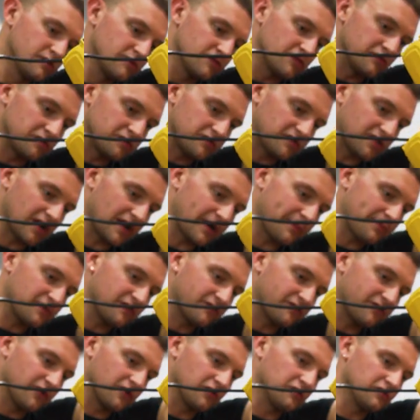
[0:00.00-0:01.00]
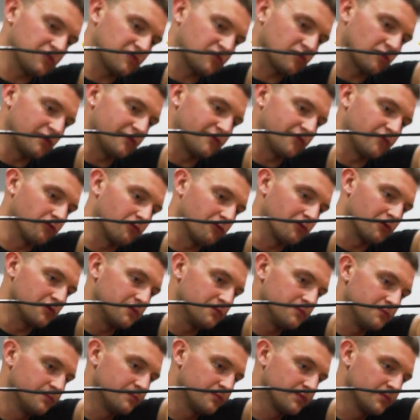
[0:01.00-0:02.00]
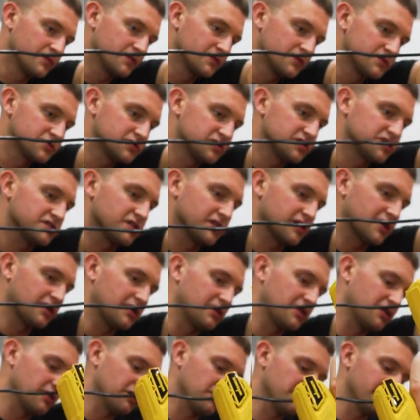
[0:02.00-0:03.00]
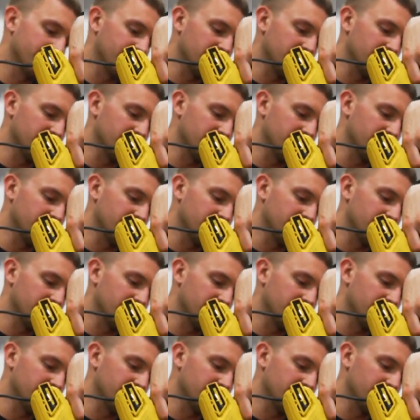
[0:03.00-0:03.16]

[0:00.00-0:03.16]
So the top is fairly straightforward, just like any other